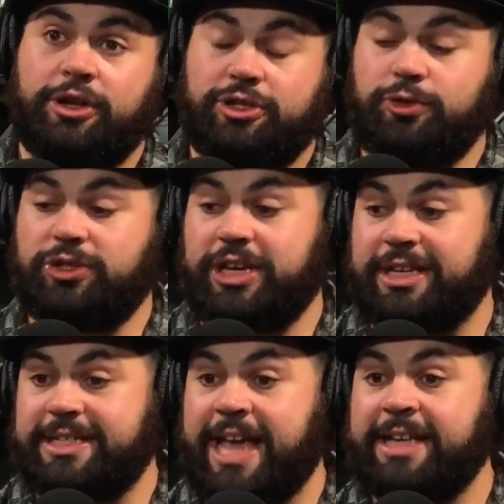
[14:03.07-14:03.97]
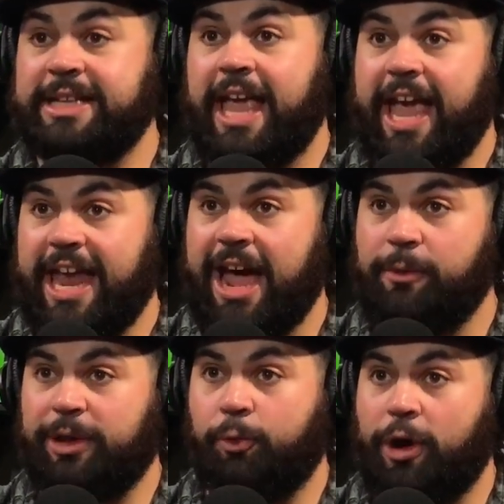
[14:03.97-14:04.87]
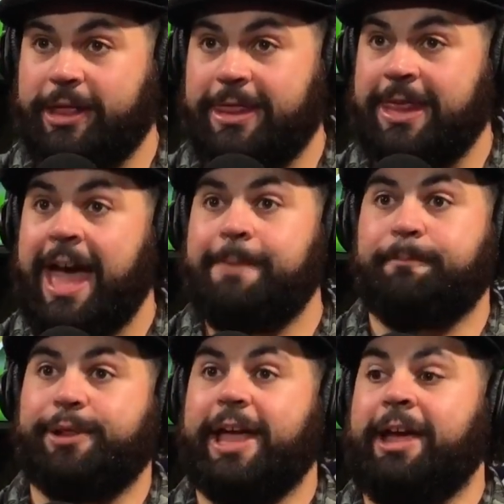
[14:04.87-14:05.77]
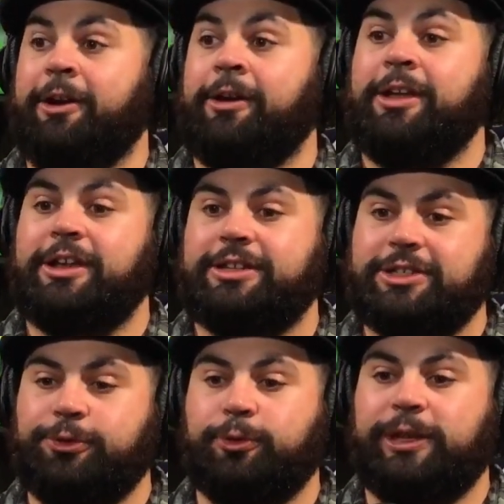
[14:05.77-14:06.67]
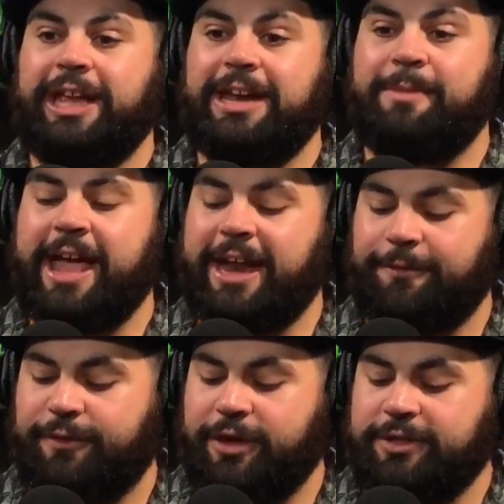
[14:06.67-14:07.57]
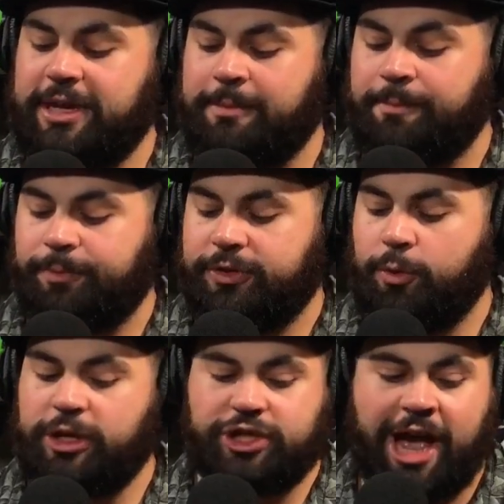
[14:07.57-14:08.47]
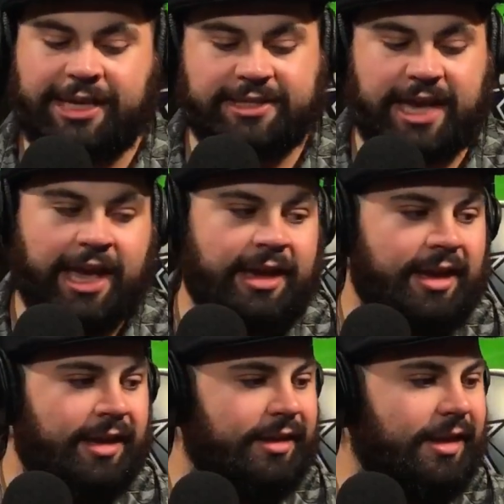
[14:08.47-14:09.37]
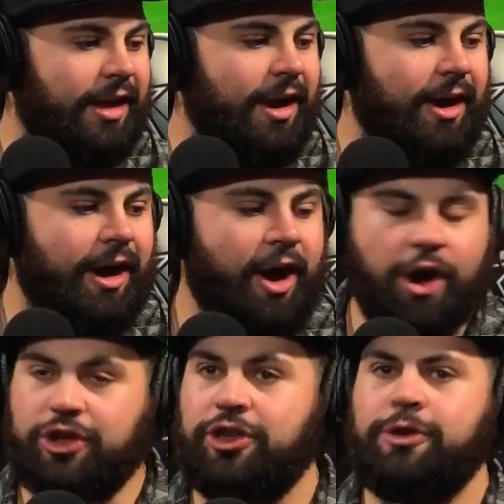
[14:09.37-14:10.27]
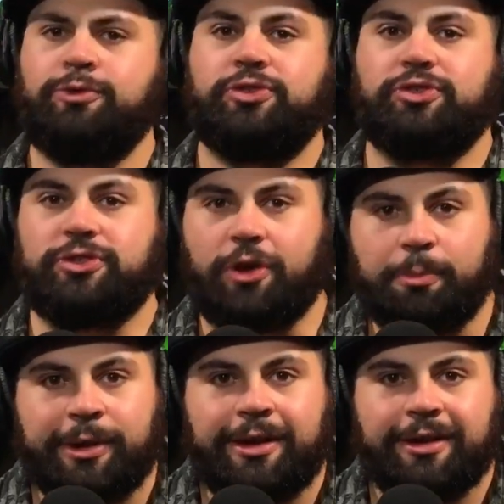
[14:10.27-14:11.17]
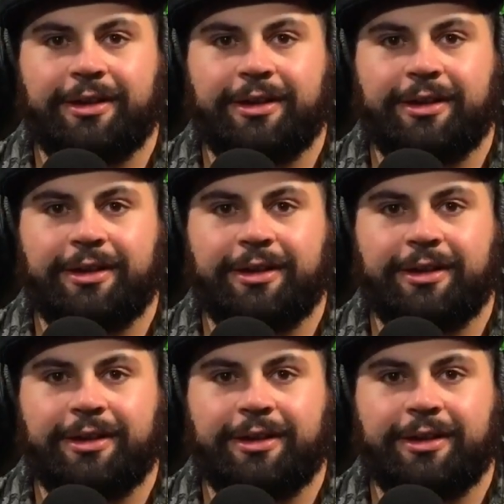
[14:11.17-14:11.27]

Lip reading: to success, and I will want that player to lead my NFL team. To which I say, are you stupid?